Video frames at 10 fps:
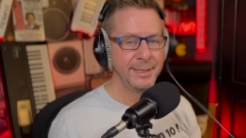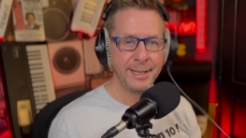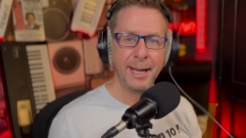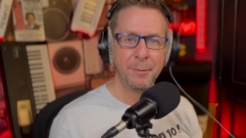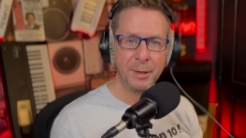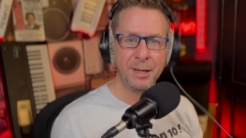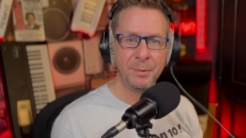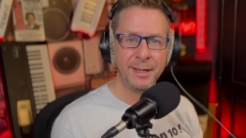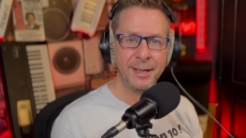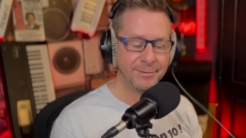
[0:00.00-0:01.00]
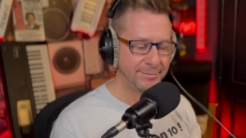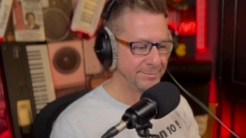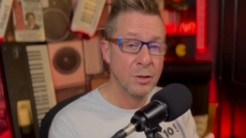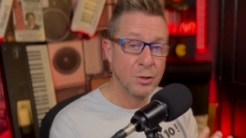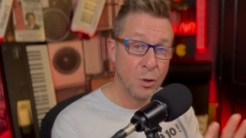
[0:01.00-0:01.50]
Yeah, baby.
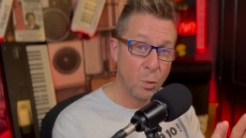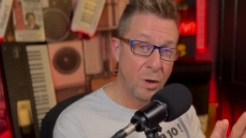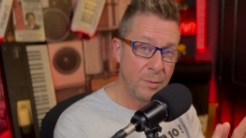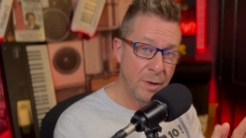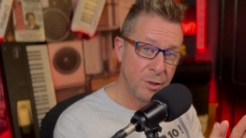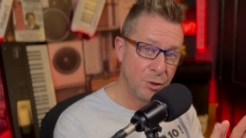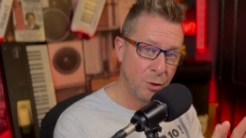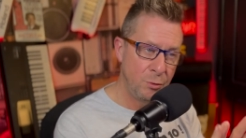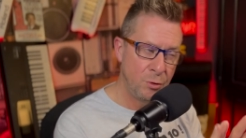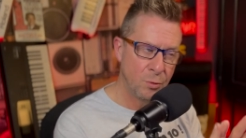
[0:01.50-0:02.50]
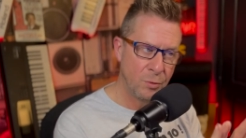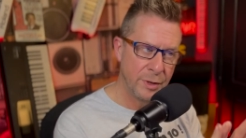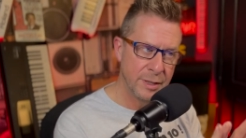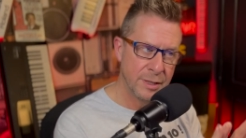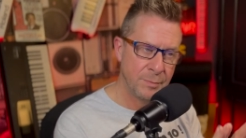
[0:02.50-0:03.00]
So why am I showing you all
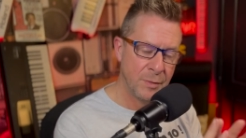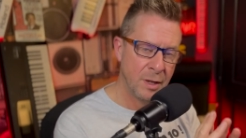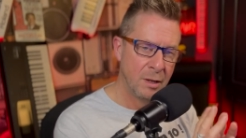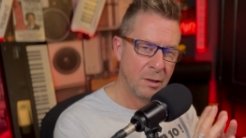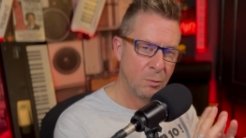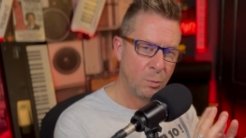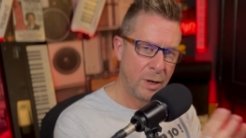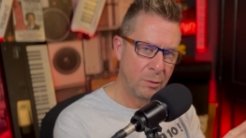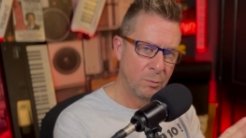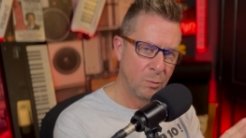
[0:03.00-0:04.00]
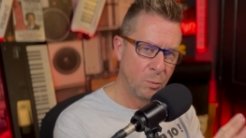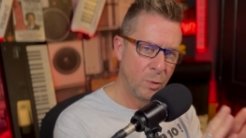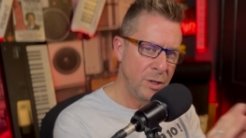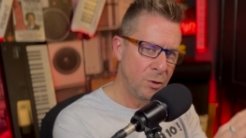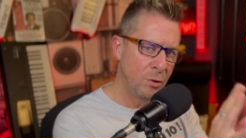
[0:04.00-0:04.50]
this? Well,
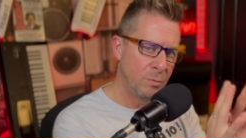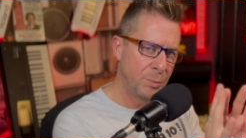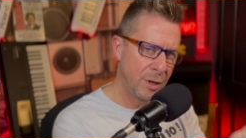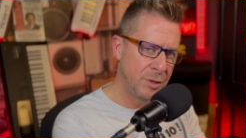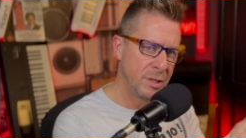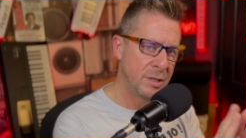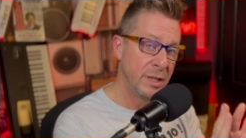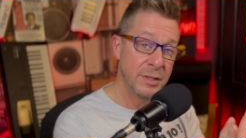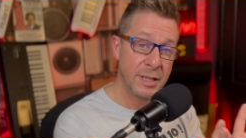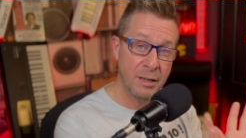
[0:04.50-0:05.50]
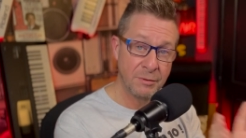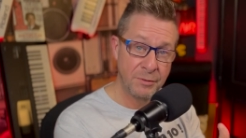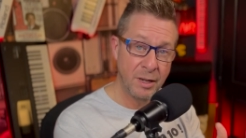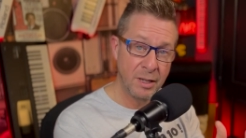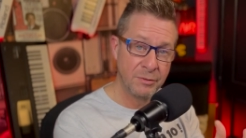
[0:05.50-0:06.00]
when you go and purchase SynthStack
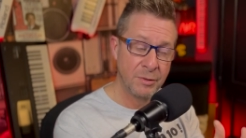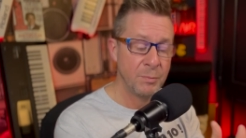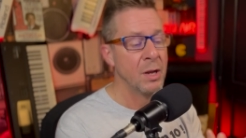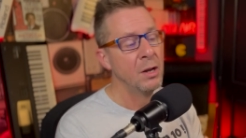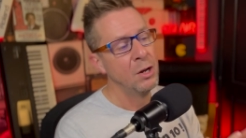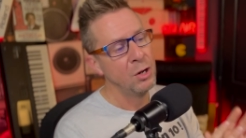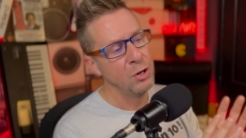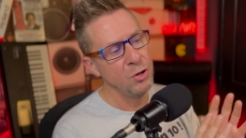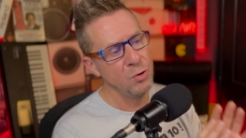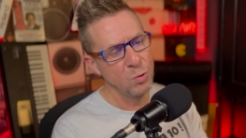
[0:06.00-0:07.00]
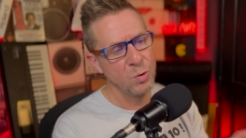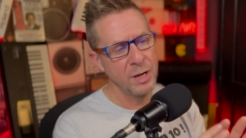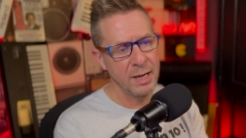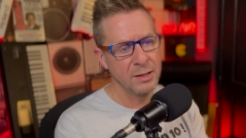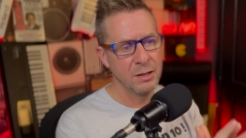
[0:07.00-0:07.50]
5, you'll
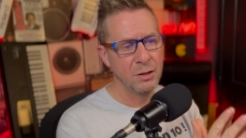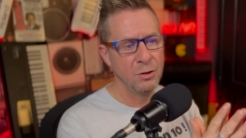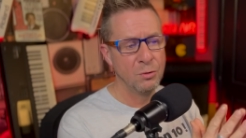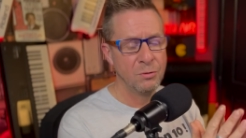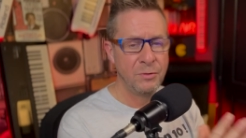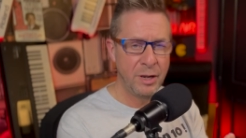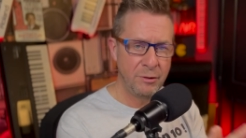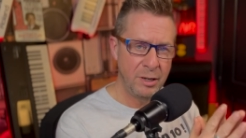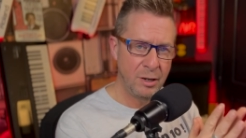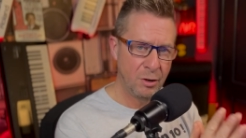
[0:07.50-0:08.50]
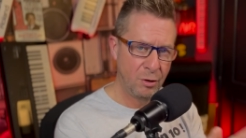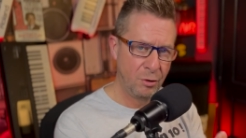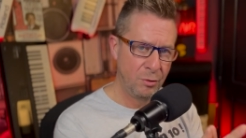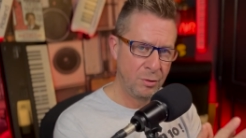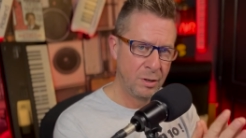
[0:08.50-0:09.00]
get your very
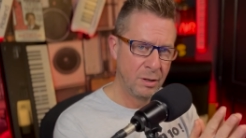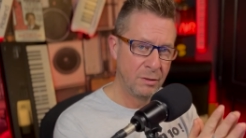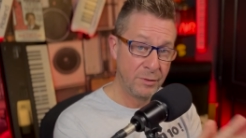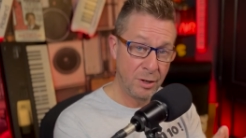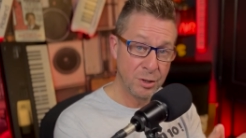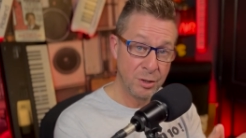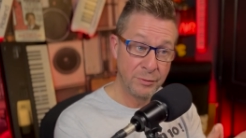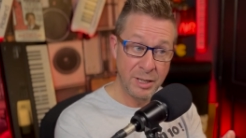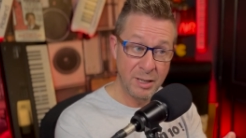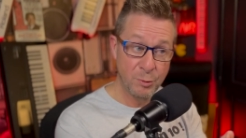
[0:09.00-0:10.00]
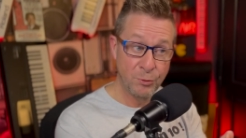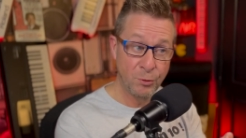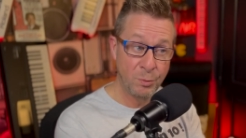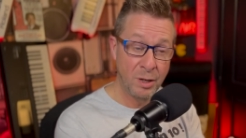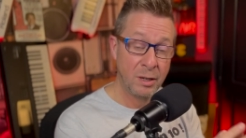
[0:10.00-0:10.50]
own version of Gig
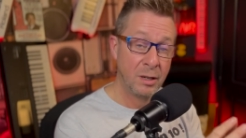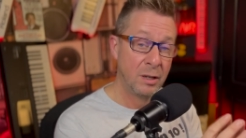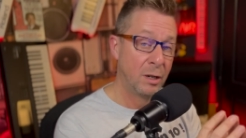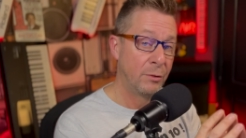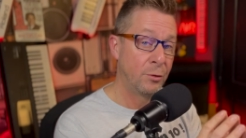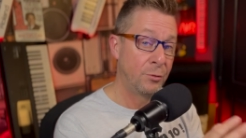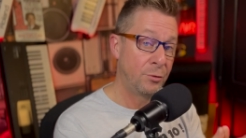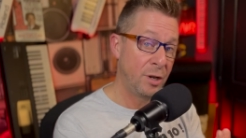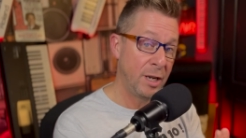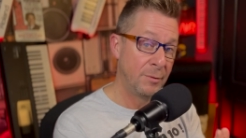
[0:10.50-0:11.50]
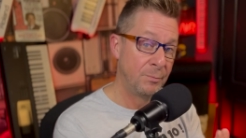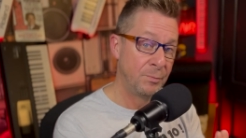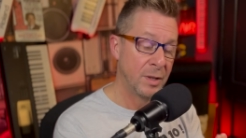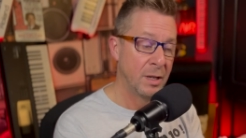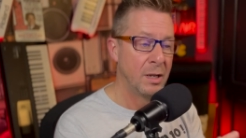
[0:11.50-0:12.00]
Performer for free.
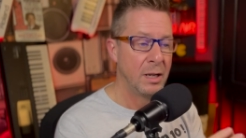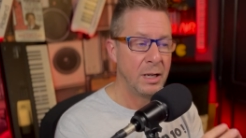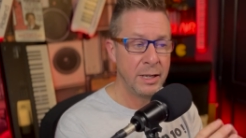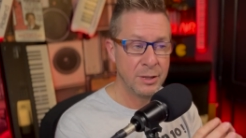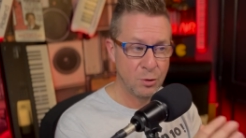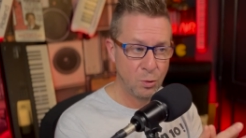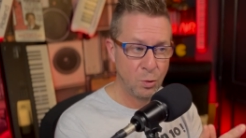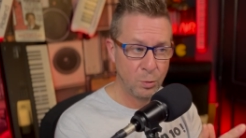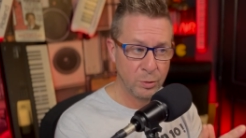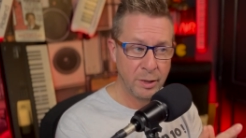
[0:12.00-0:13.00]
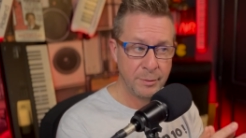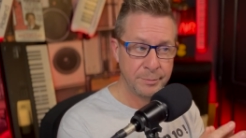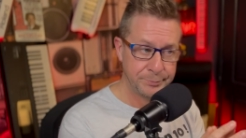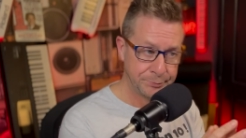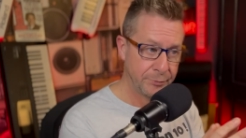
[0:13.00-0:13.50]
It's called
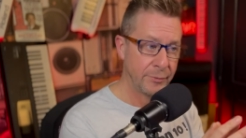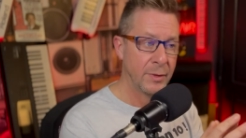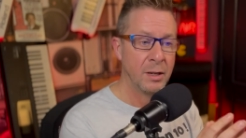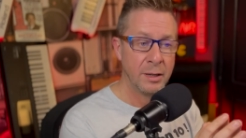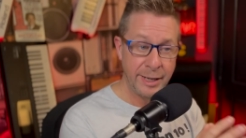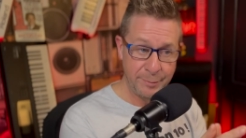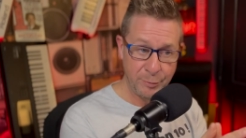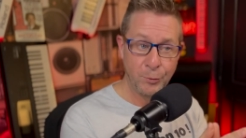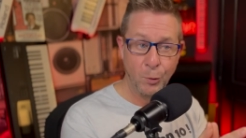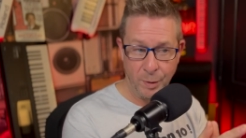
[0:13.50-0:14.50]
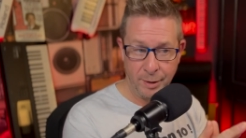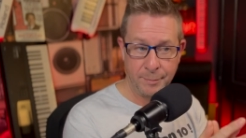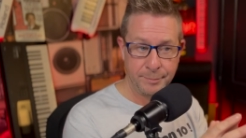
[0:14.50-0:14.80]
Gig Performer.